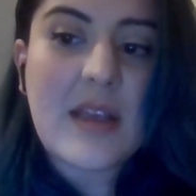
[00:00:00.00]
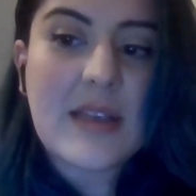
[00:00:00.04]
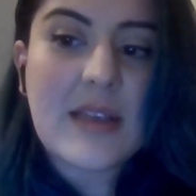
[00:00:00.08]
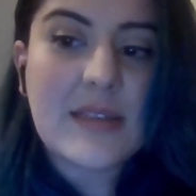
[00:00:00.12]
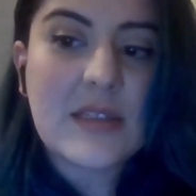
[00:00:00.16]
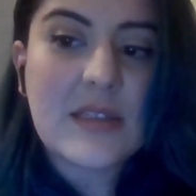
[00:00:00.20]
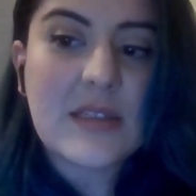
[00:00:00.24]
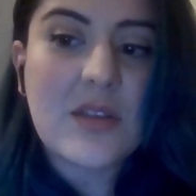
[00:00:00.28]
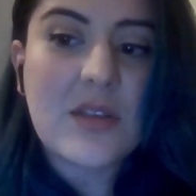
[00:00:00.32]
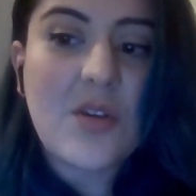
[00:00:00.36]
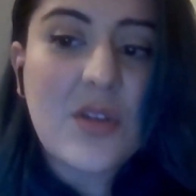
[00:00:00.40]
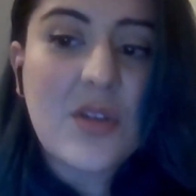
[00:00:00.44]

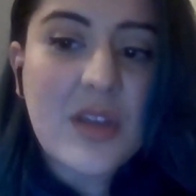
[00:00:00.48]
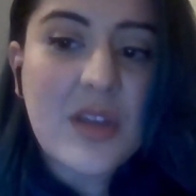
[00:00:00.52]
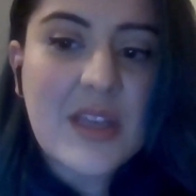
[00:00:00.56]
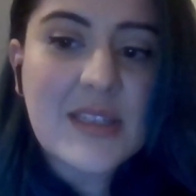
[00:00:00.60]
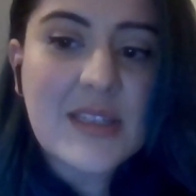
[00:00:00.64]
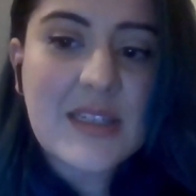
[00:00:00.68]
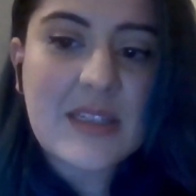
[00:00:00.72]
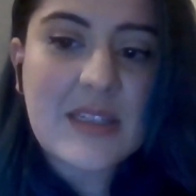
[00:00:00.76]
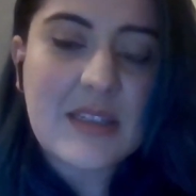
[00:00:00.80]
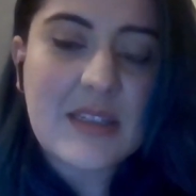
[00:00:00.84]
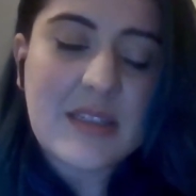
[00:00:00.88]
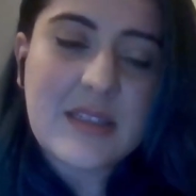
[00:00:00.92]
As long
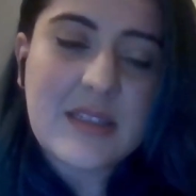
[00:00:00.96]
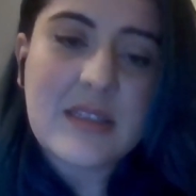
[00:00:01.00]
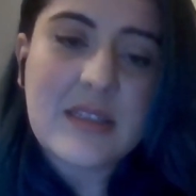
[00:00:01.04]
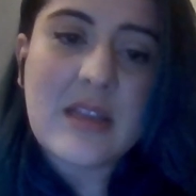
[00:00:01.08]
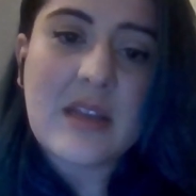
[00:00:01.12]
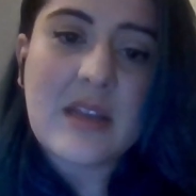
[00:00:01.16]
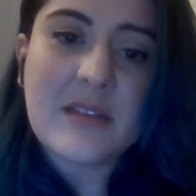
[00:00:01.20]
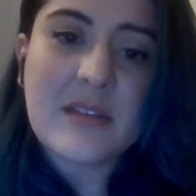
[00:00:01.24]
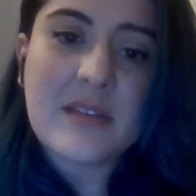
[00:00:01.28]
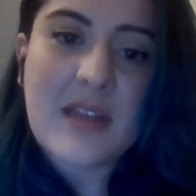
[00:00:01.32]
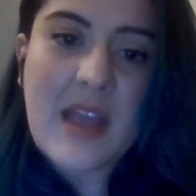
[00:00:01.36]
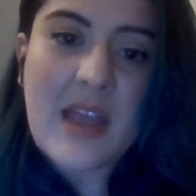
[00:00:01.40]
as it is
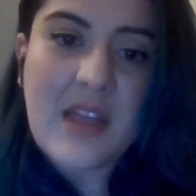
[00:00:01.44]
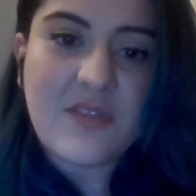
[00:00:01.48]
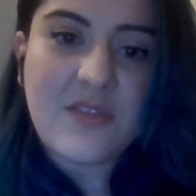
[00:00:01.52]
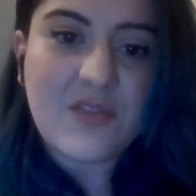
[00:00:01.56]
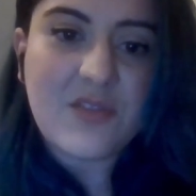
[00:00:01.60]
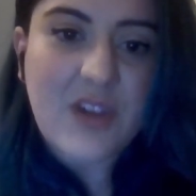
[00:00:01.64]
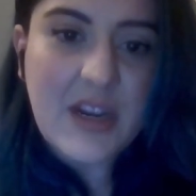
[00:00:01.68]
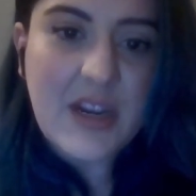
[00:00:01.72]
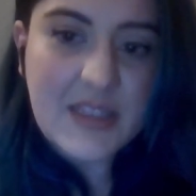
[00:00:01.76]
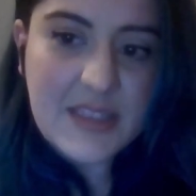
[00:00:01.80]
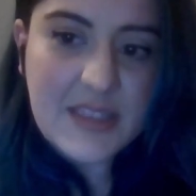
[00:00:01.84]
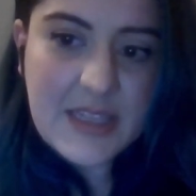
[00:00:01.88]
not
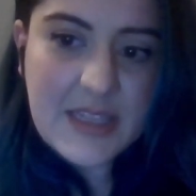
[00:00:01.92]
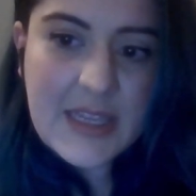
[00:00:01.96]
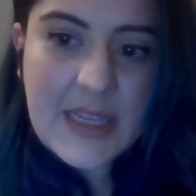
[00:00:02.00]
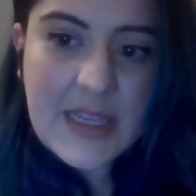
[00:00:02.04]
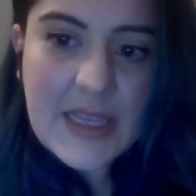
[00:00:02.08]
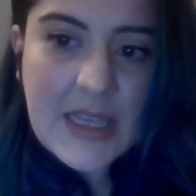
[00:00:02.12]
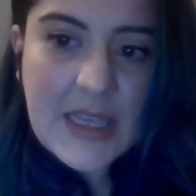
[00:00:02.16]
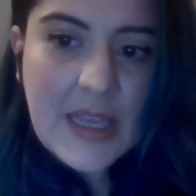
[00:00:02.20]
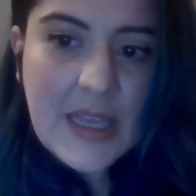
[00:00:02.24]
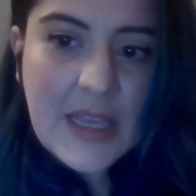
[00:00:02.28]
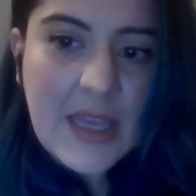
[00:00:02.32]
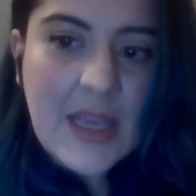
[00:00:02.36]
handwriting,